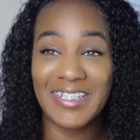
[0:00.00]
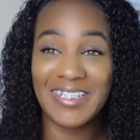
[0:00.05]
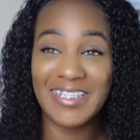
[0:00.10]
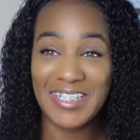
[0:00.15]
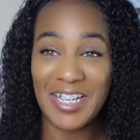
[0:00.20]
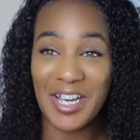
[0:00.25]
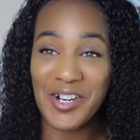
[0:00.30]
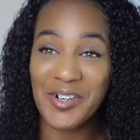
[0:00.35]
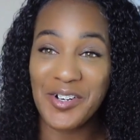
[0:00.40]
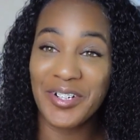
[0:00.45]

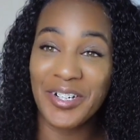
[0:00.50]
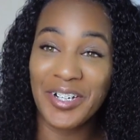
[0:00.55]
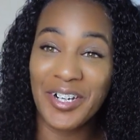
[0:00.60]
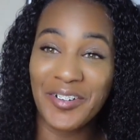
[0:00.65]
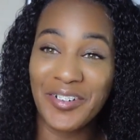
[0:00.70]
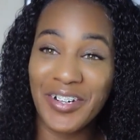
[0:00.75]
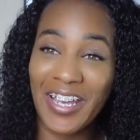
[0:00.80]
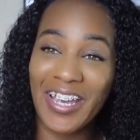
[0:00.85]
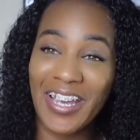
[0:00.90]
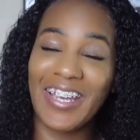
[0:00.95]
So
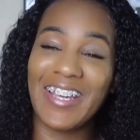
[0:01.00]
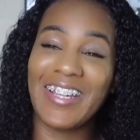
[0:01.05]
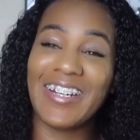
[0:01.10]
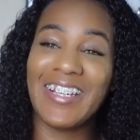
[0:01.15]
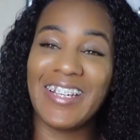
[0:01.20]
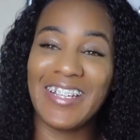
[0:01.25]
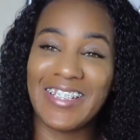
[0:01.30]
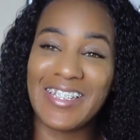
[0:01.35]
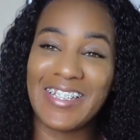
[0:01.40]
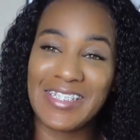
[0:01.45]
go ahead,
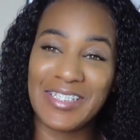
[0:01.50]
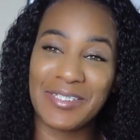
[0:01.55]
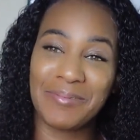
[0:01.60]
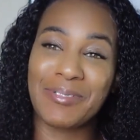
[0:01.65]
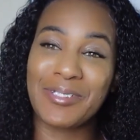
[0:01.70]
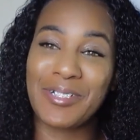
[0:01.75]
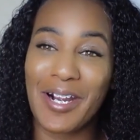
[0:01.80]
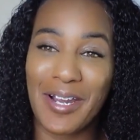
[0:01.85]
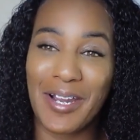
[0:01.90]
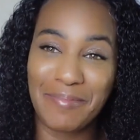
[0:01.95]
hit that
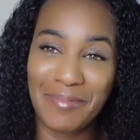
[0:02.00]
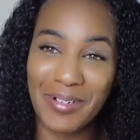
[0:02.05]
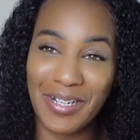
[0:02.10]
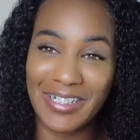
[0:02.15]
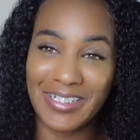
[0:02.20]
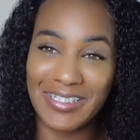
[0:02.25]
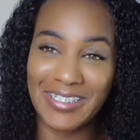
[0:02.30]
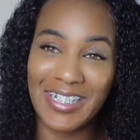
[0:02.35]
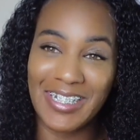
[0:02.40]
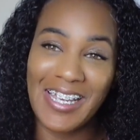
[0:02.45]
subscribe
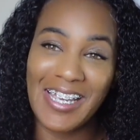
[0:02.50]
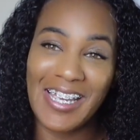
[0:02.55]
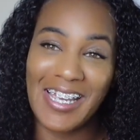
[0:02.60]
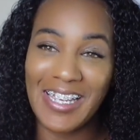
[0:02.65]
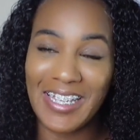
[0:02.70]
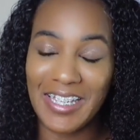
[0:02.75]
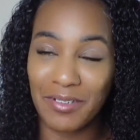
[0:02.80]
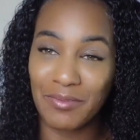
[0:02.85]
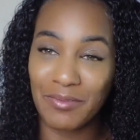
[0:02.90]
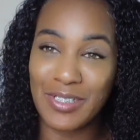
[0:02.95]
button
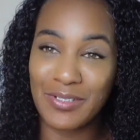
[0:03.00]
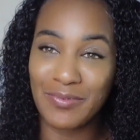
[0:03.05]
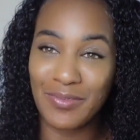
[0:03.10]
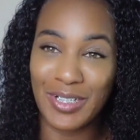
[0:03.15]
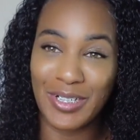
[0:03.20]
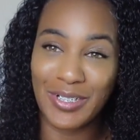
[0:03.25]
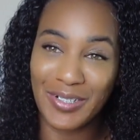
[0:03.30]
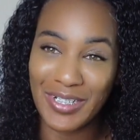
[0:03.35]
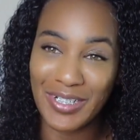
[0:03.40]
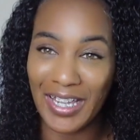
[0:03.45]
and give this
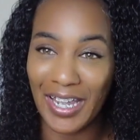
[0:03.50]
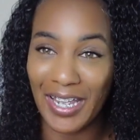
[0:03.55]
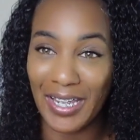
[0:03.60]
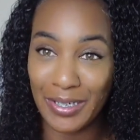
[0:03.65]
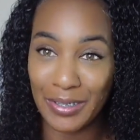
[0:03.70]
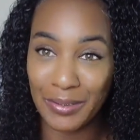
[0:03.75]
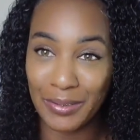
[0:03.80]
video a like.